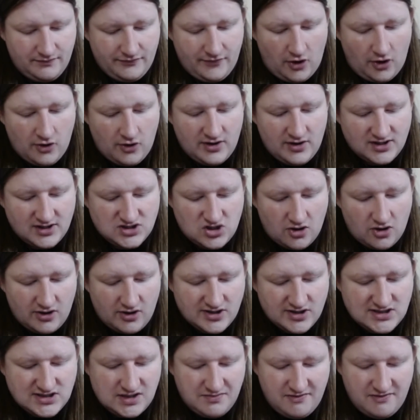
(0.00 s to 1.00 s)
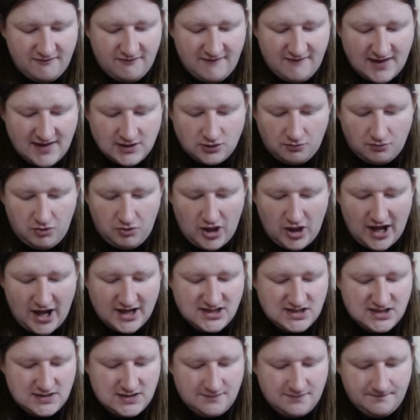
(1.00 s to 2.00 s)
our next card is going to be
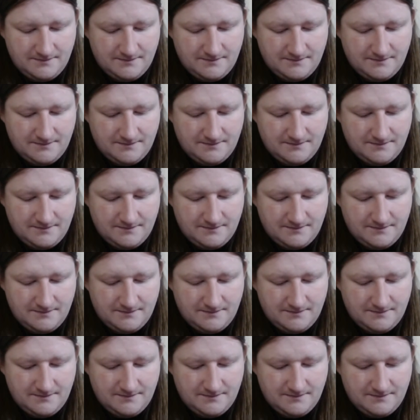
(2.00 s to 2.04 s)
Vandalblast.